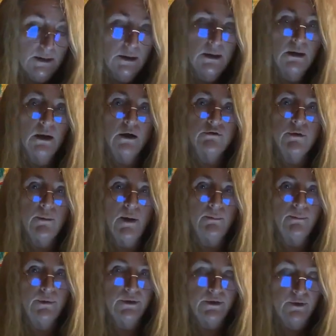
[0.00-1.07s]
I
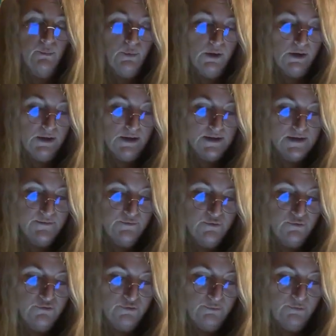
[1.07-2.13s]
remembered the words of
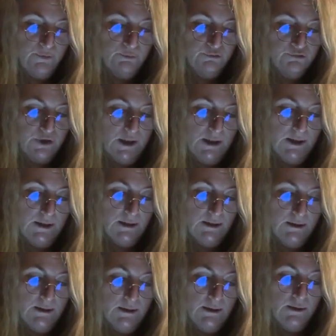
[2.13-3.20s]
Düd'jom Rinpoche.
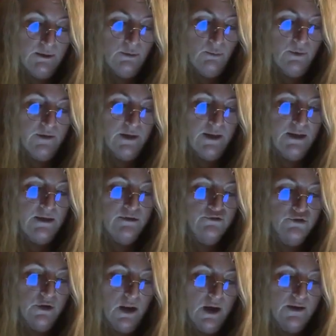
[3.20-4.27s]
With
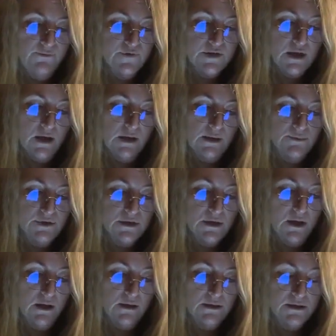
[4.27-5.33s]
each life
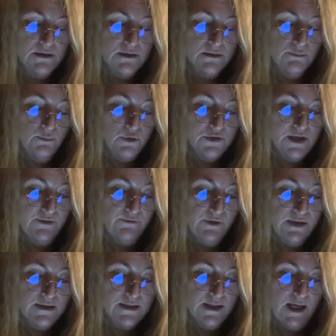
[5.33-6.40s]
circumstance, whatever
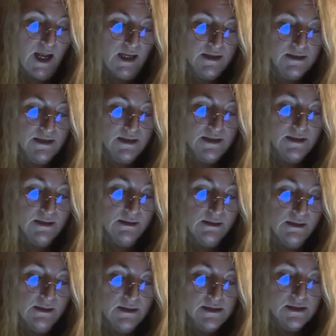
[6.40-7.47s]
is enacted,
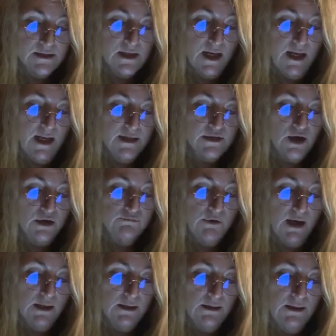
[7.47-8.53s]
stare
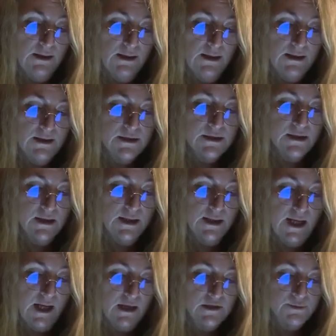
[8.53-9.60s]
directly into the
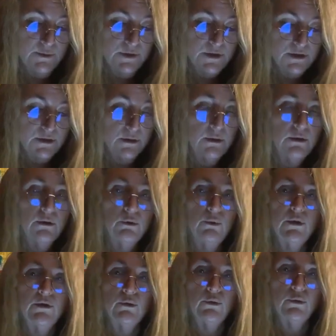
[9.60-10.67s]
enactment
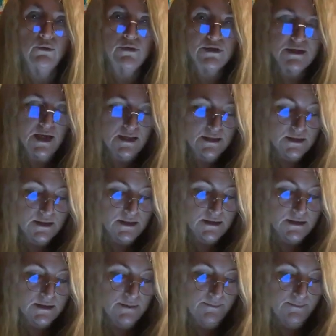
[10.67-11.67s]
with all the senses.